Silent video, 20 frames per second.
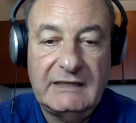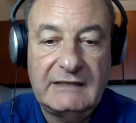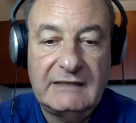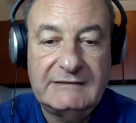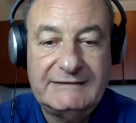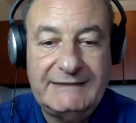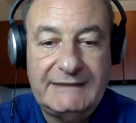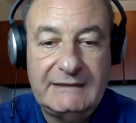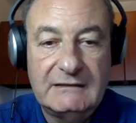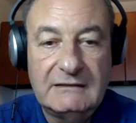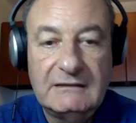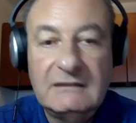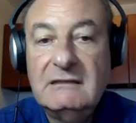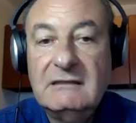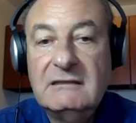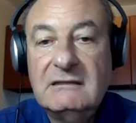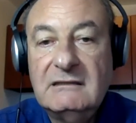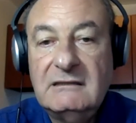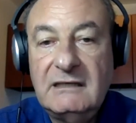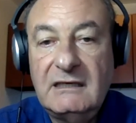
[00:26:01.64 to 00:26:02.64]
until
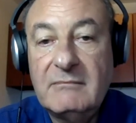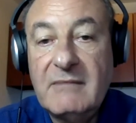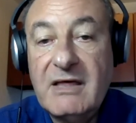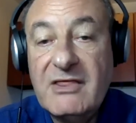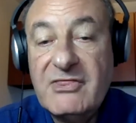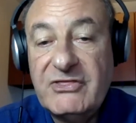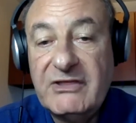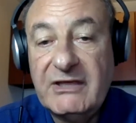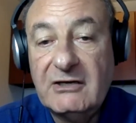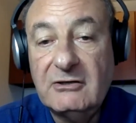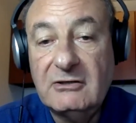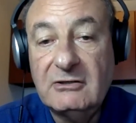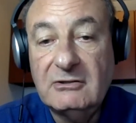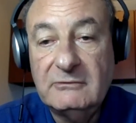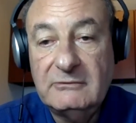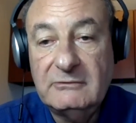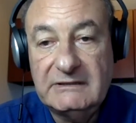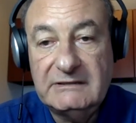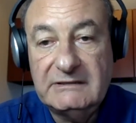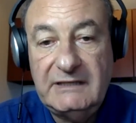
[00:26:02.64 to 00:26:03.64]
a month
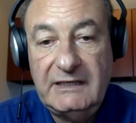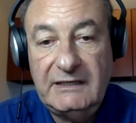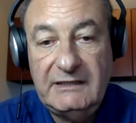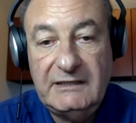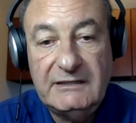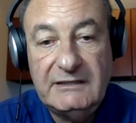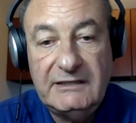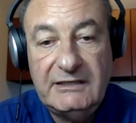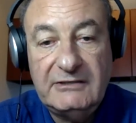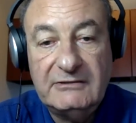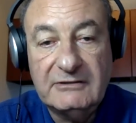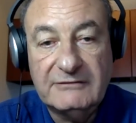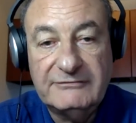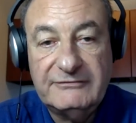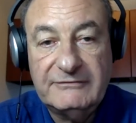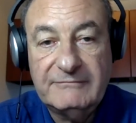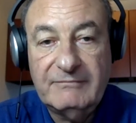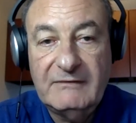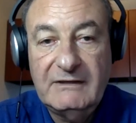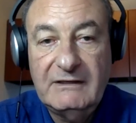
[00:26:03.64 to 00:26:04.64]
ago, were taking care of.
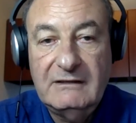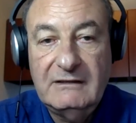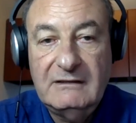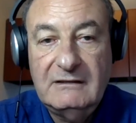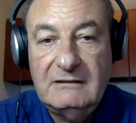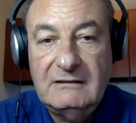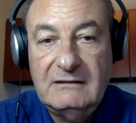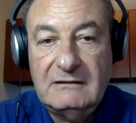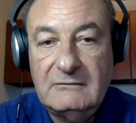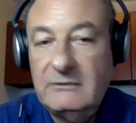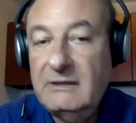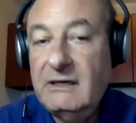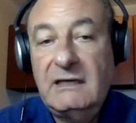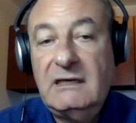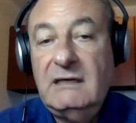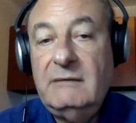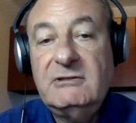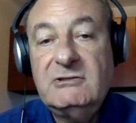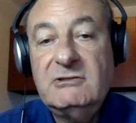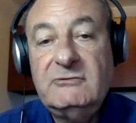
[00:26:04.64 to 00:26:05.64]
We're
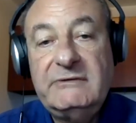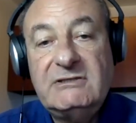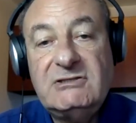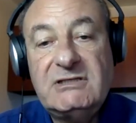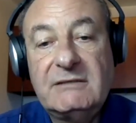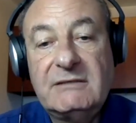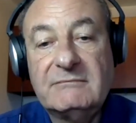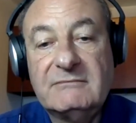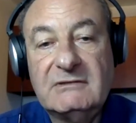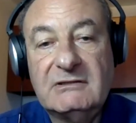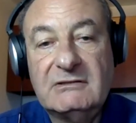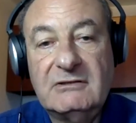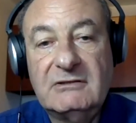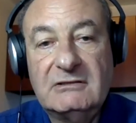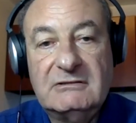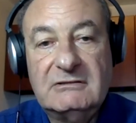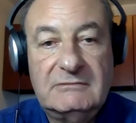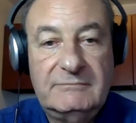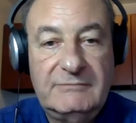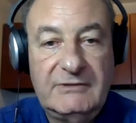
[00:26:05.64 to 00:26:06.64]
unable to reach them,
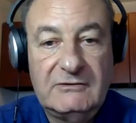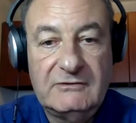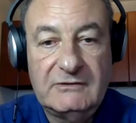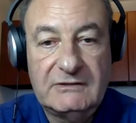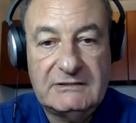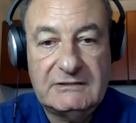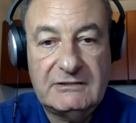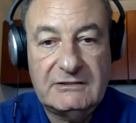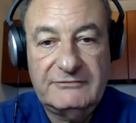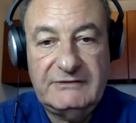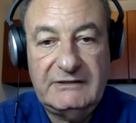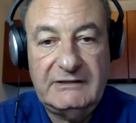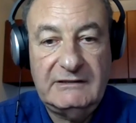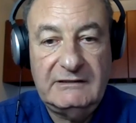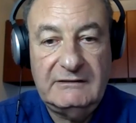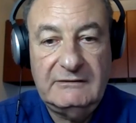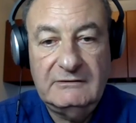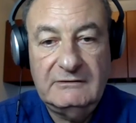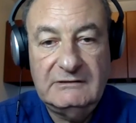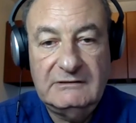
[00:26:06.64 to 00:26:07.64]
not because of
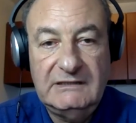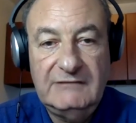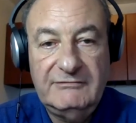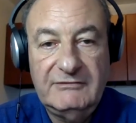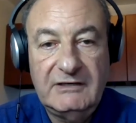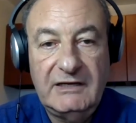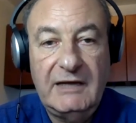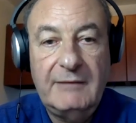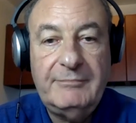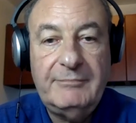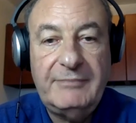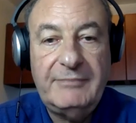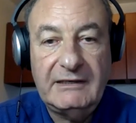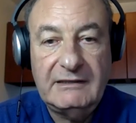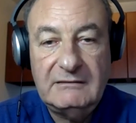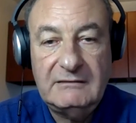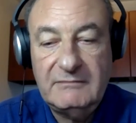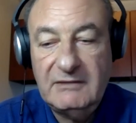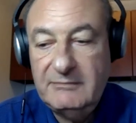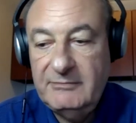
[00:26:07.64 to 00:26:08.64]
the evil
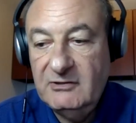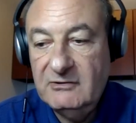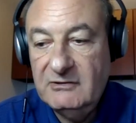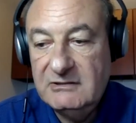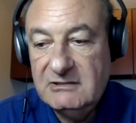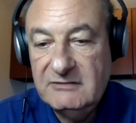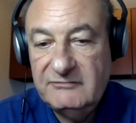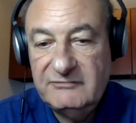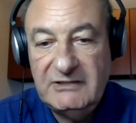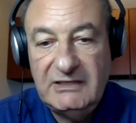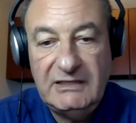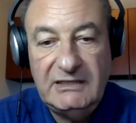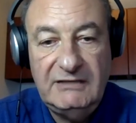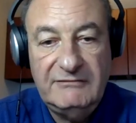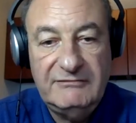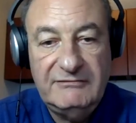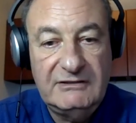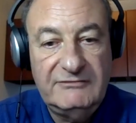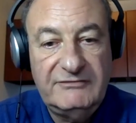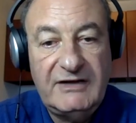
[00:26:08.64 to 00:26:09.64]
empire, but because of the
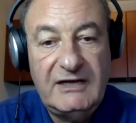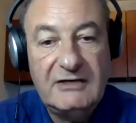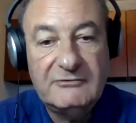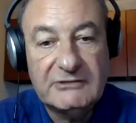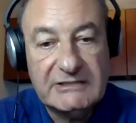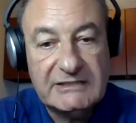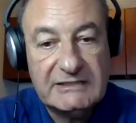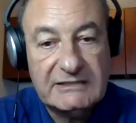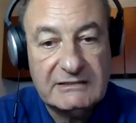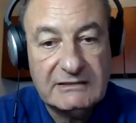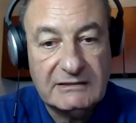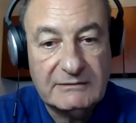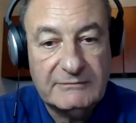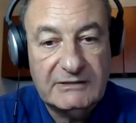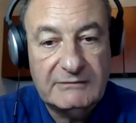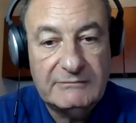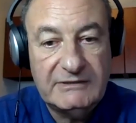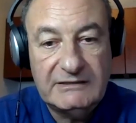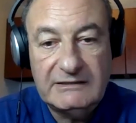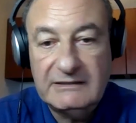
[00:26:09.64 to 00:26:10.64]
evil virus. I
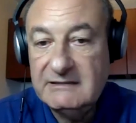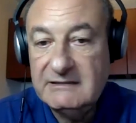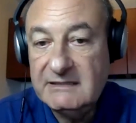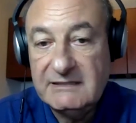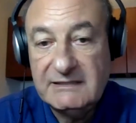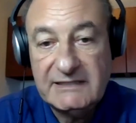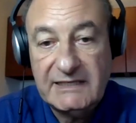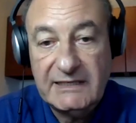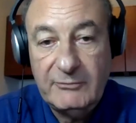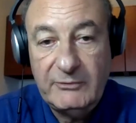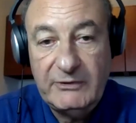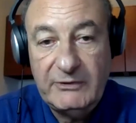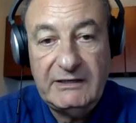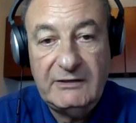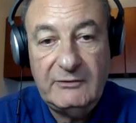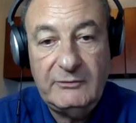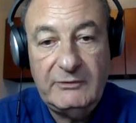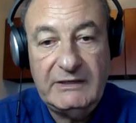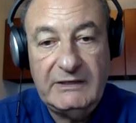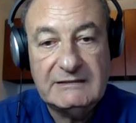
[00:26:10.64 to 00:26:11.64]
mean, but it's the same way.
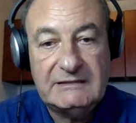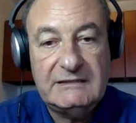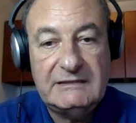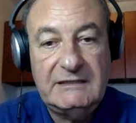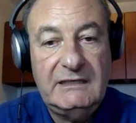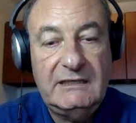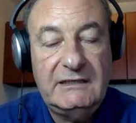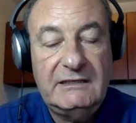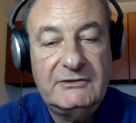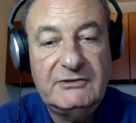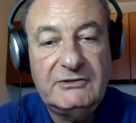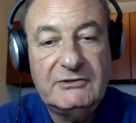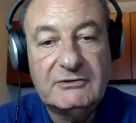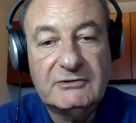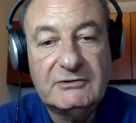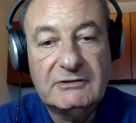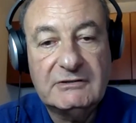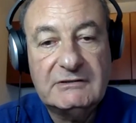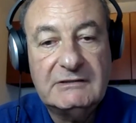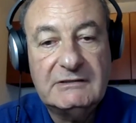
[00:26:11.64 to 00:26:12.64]
We are sitting in New
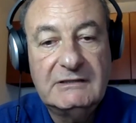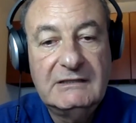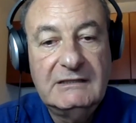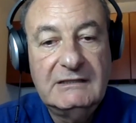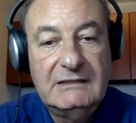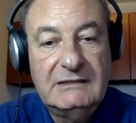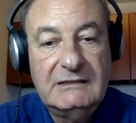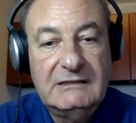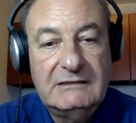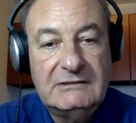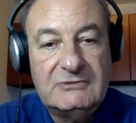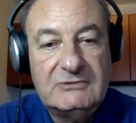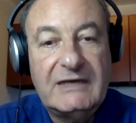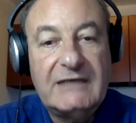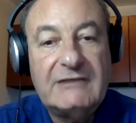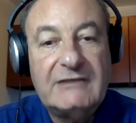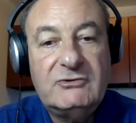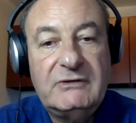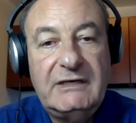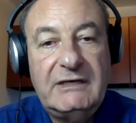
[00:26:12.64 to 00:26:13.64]
York,
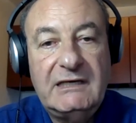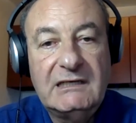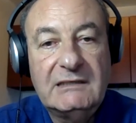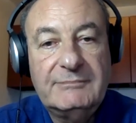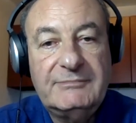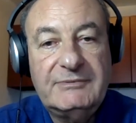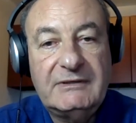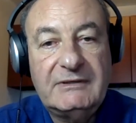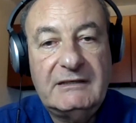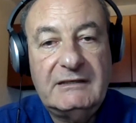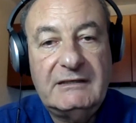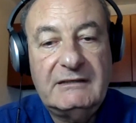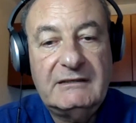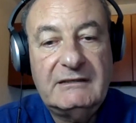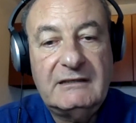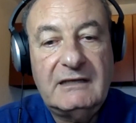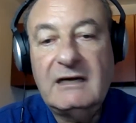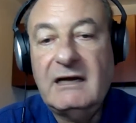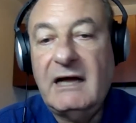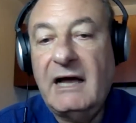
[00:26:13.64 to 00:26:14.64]
trying to help
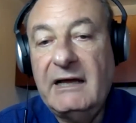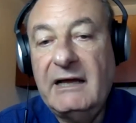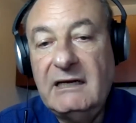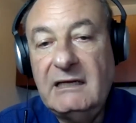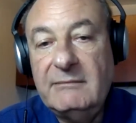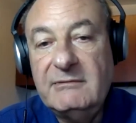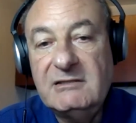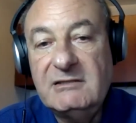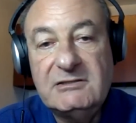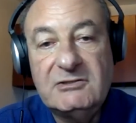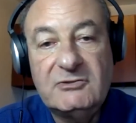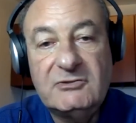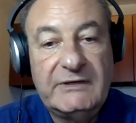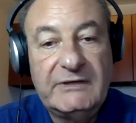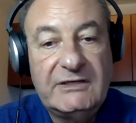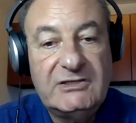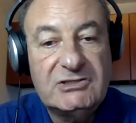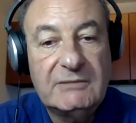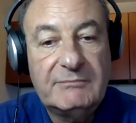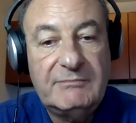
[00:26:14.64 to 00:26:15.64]
and are unable to
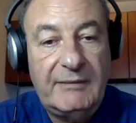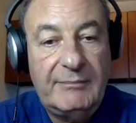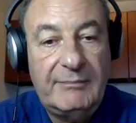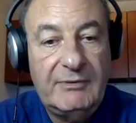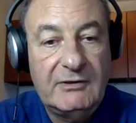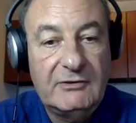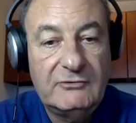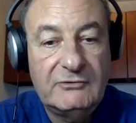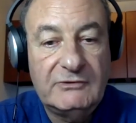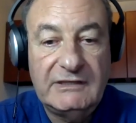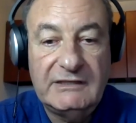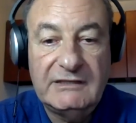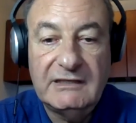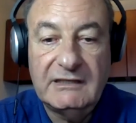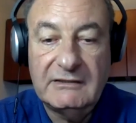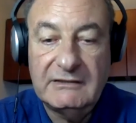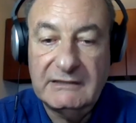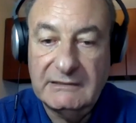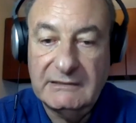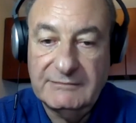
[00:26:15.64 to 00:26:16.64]
reach the people who need
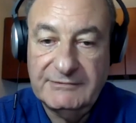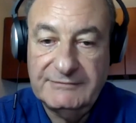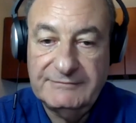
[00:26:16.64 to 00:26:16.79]
our help.